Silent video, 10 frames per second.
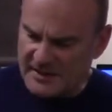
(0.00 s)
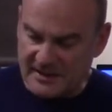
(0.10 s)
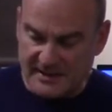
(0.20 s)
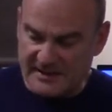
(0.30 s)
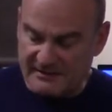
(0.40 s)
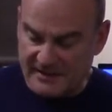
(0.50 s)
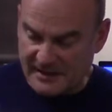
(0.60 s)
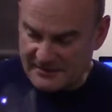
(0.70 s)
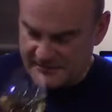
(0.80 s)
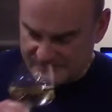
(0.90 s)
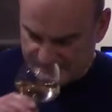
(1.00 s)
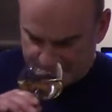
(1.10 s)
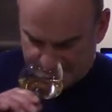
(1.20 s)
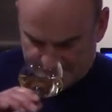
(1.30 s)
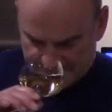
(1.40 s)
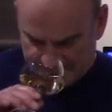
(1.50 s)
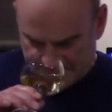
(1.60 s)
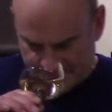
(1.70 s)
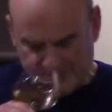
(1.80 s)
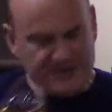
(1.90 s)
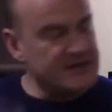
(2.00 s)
clear enough. But the